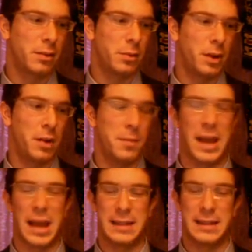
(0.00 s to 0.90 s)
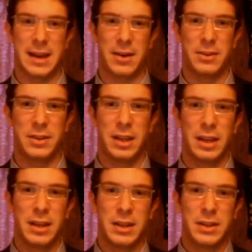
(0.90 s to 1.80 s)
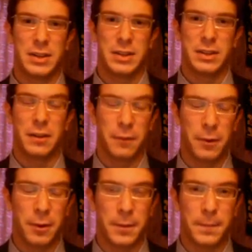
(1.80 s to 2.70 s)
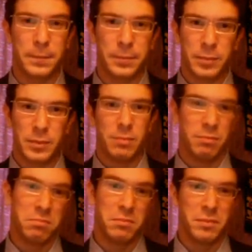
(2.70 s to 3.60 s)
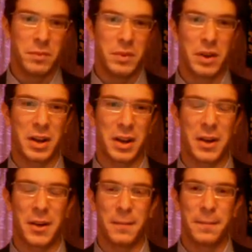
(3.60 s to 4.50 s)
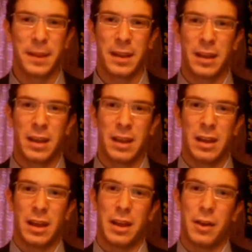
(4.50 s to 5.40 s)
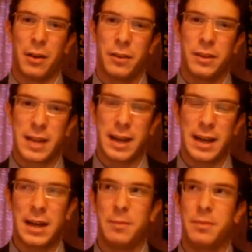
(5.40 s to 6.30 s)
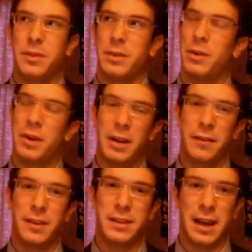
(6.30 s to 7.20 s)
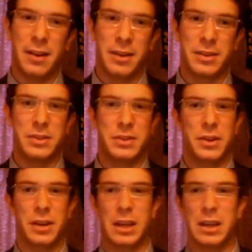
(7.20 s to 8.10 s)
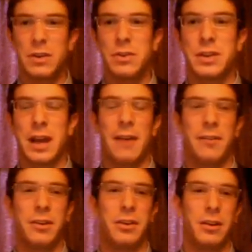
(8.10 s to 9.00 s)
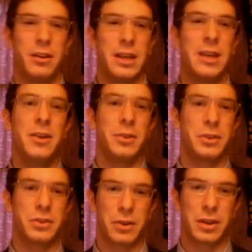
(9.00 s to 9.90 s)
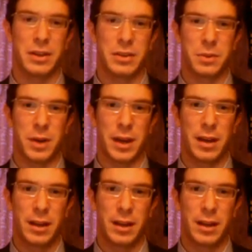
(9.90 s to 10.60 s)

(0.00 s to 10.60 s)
weird man's out. Therefore, you're gonna go. And over the time, you go on enough of these outings, you start getting used to having your ego stroked in this way,